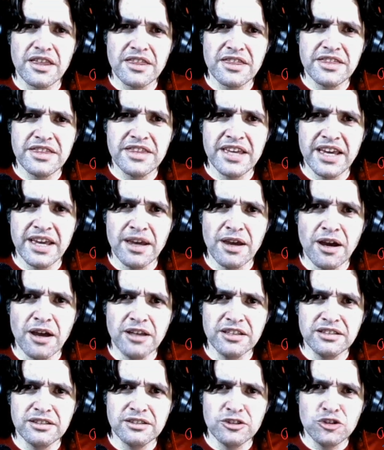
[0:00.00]
they
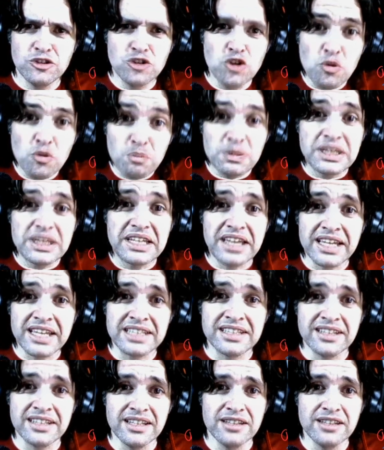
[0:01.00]
duplicated it.